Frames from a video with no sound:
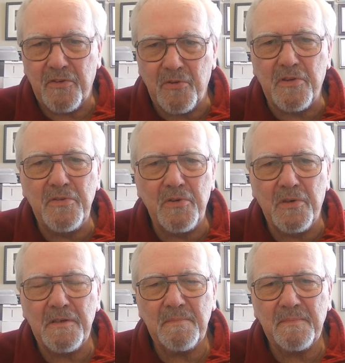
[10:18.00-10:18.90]
You can
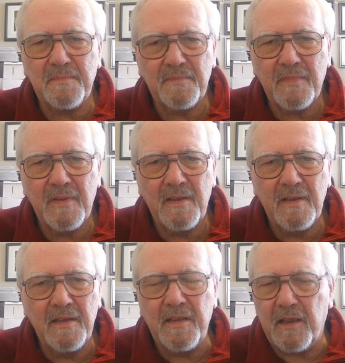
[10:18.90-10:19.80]
do it.
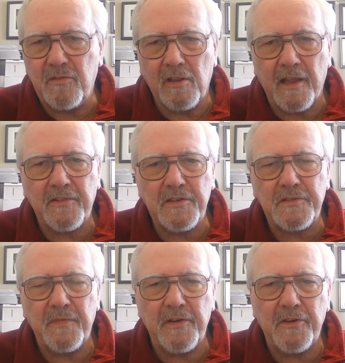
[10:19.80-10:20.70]
If you like
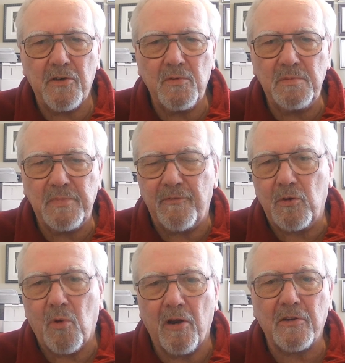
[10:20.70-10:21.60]
this video, if
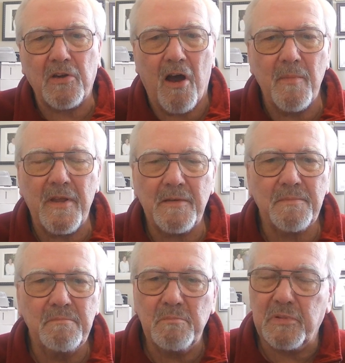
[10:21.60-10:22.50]
you want to comment,
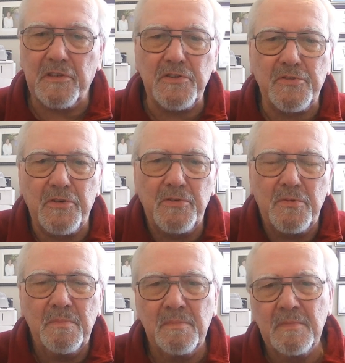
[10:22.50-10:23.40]
please
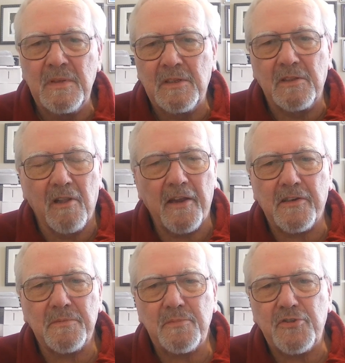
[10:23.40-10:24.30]
do.
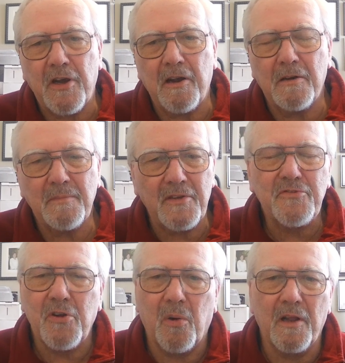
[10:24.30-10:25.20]
Like, share,
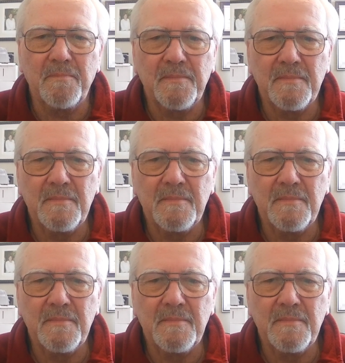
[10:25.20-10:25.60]
and so on.